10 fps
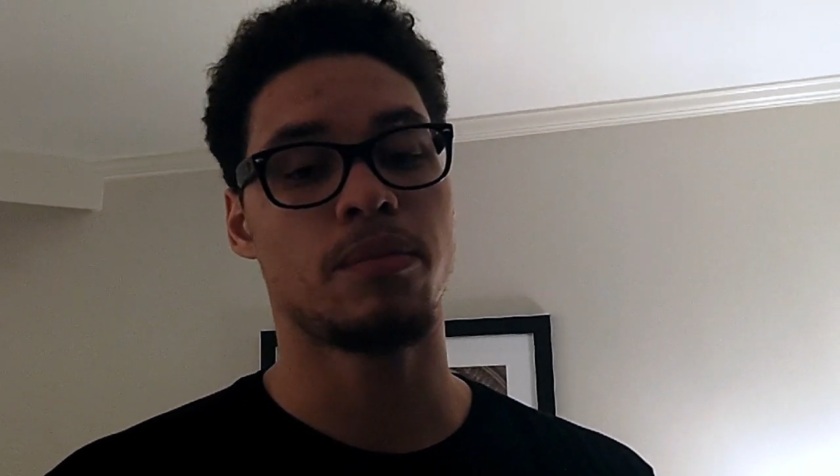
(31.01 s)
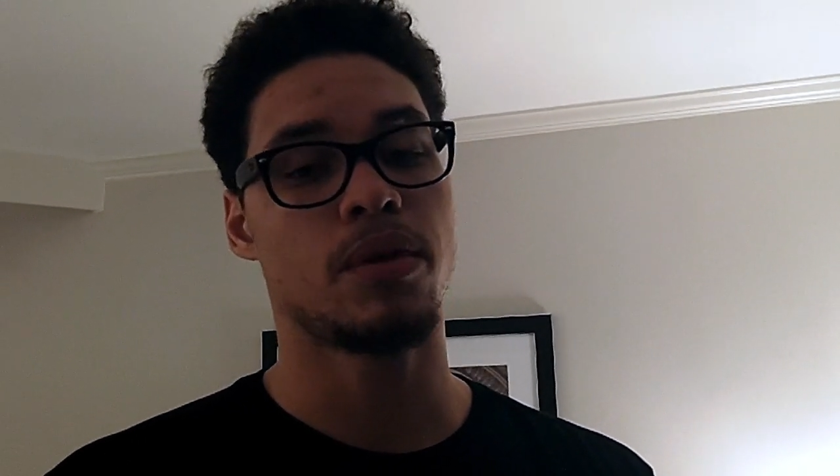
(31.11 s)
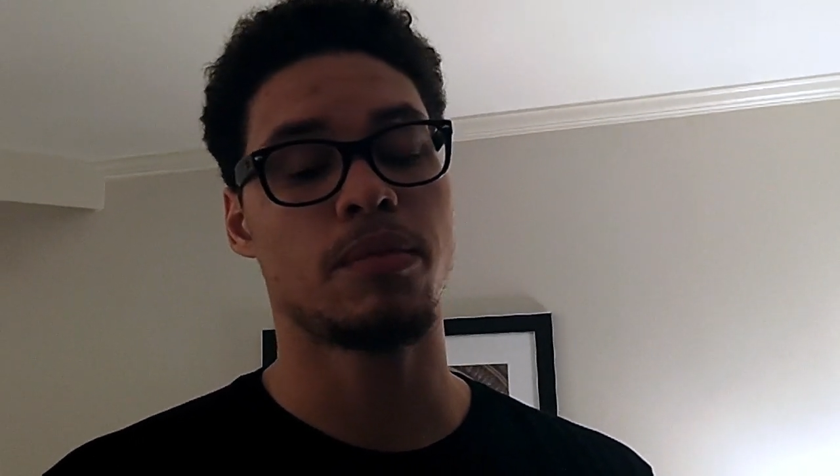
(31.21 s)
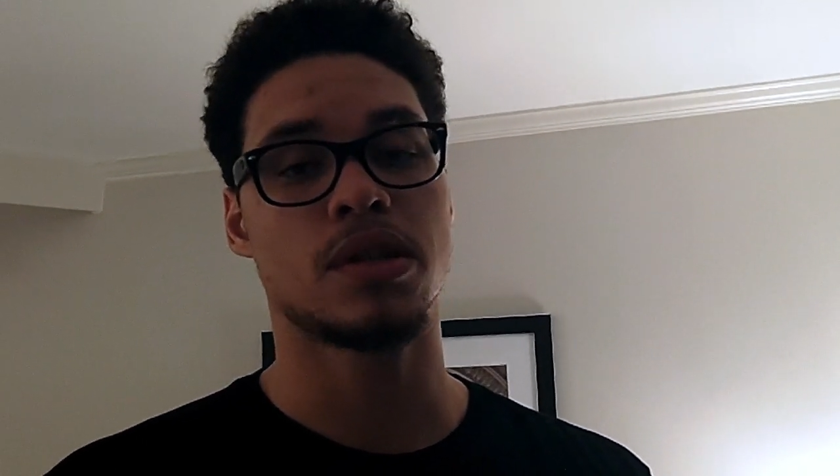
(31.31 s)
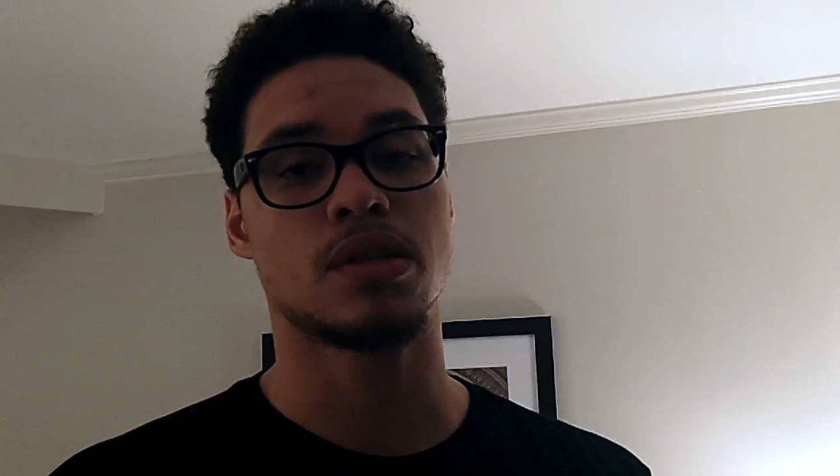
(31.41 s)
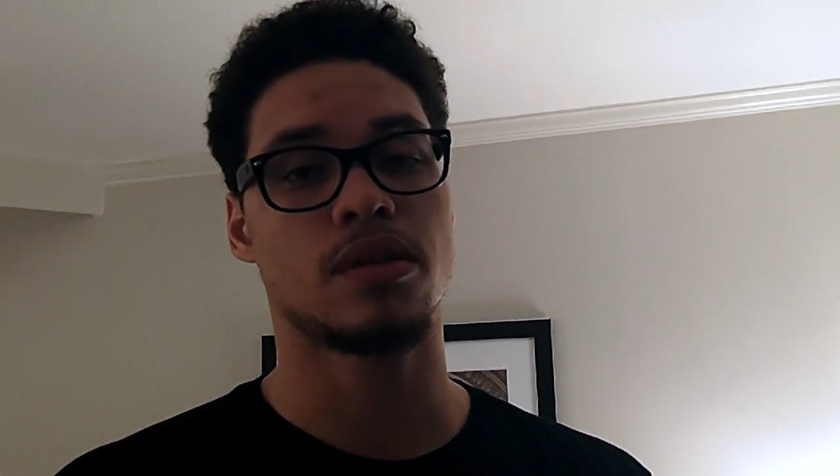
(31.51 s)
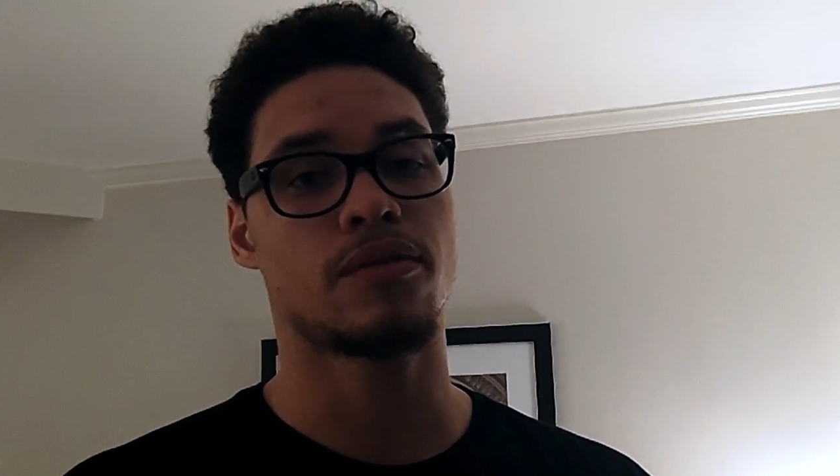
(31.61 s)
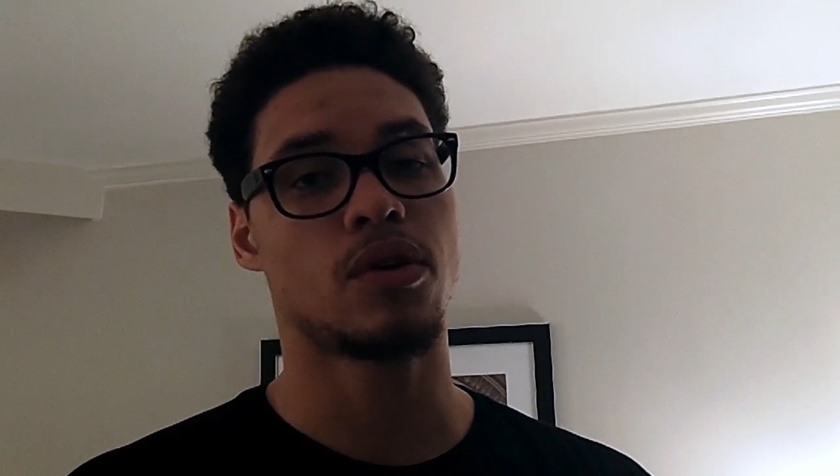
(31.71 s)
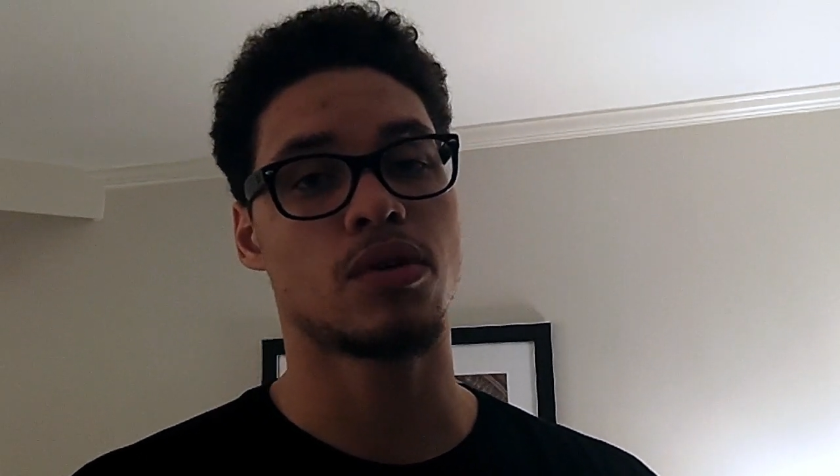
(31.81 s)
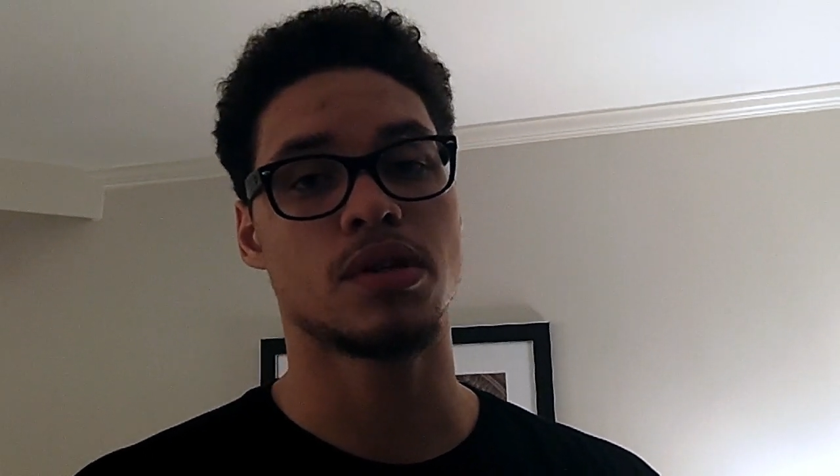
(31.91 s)
and be mentally
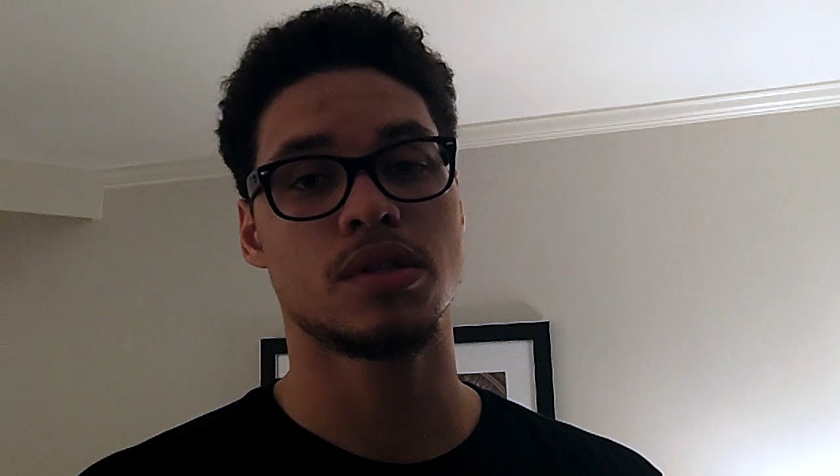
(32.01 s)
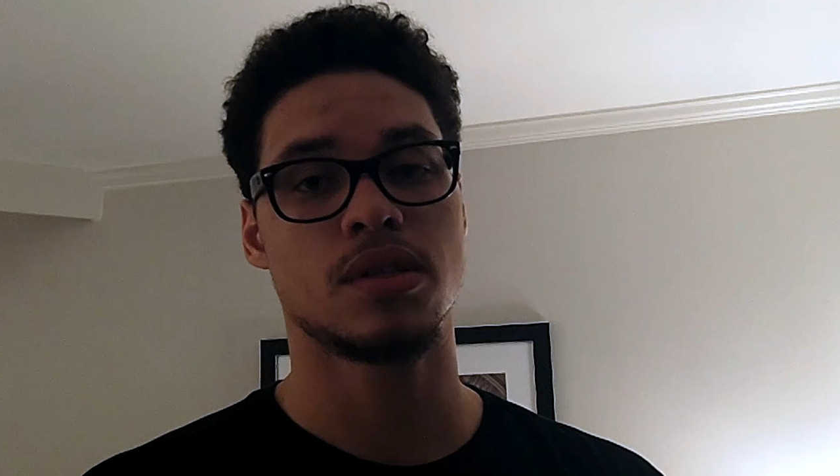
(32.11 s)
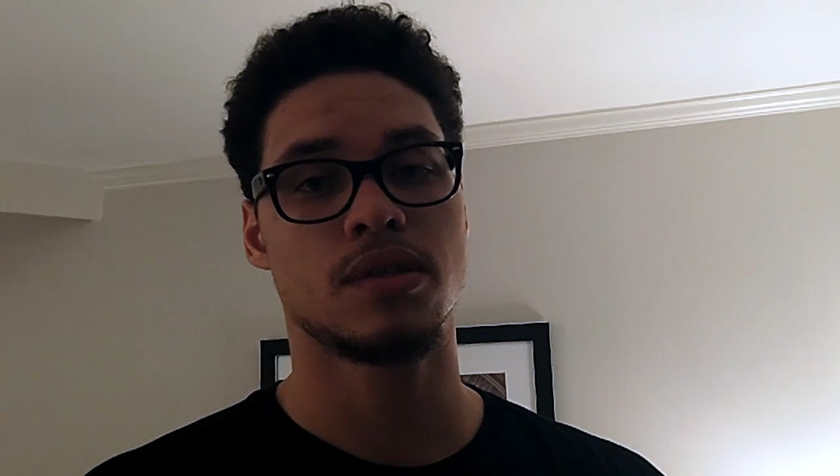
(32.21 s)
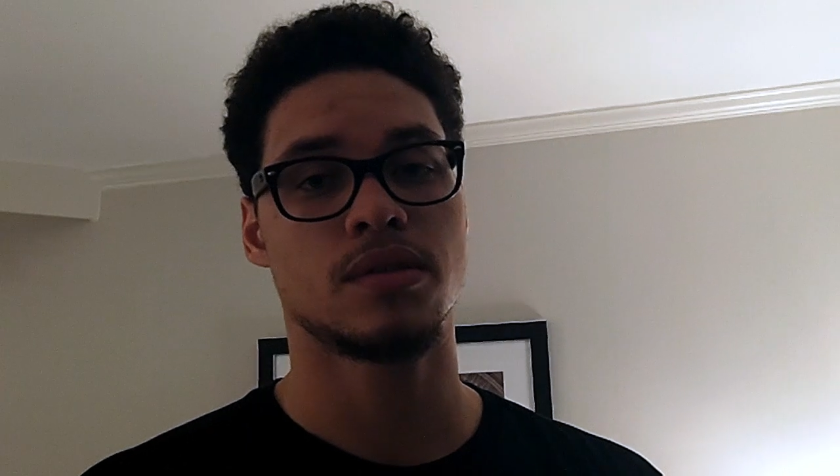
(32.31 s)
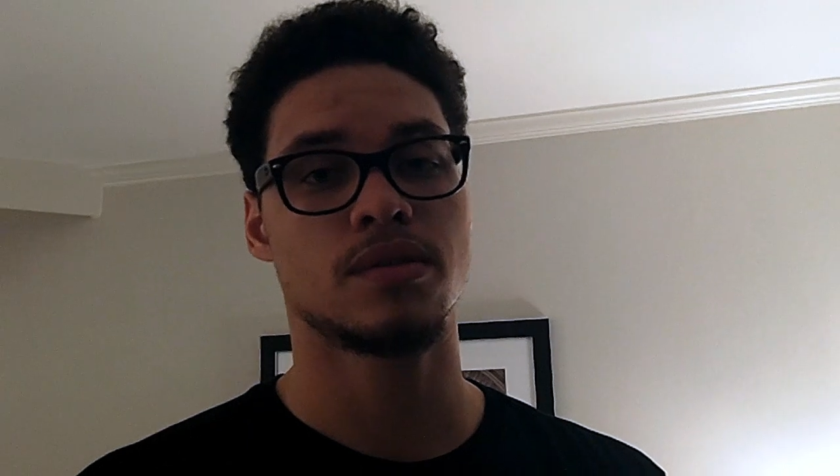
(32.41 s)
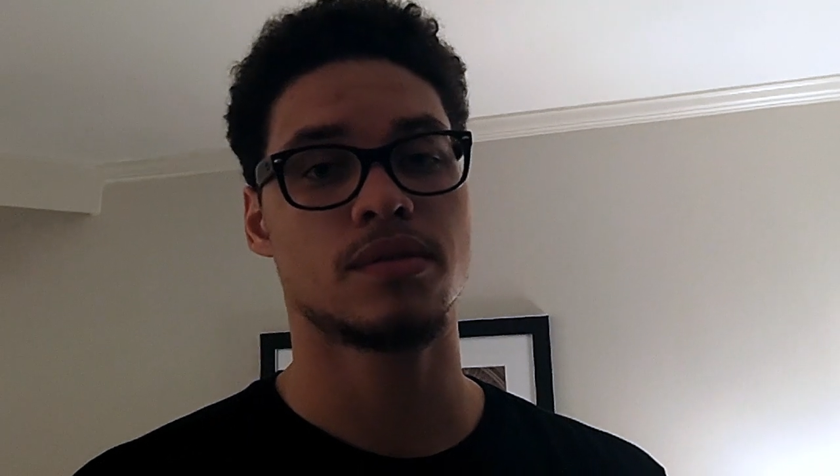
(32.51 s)
focused.